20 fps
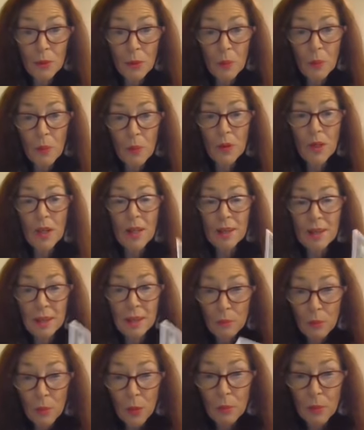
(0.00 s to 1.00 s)
to report, I
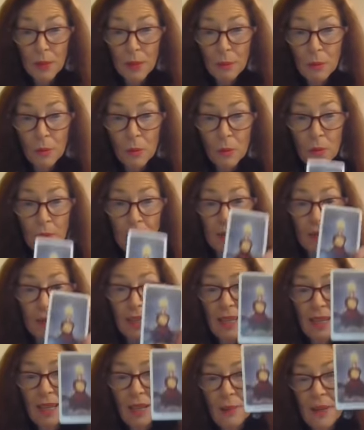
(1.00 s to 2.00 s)
think more people will be
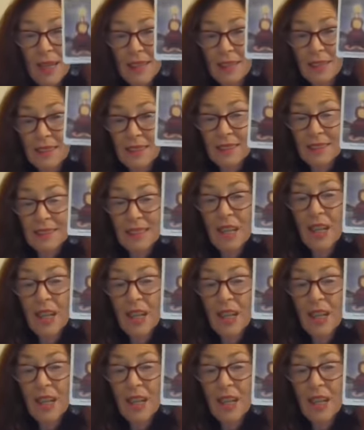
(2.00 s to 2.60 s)
thinking about this.